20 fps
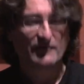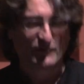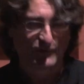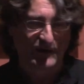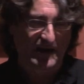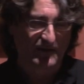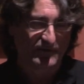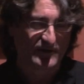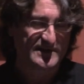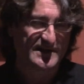
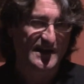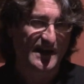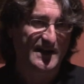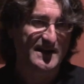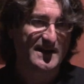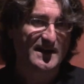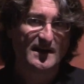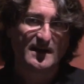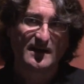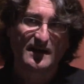throughout the
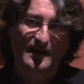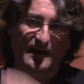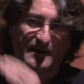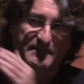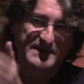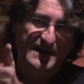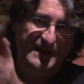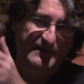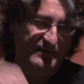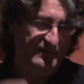day.
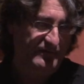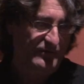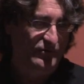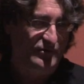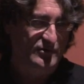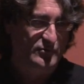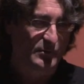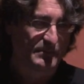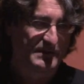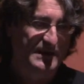And David, of
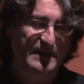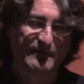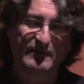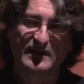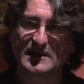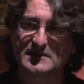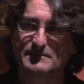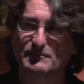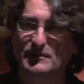course, will be giving his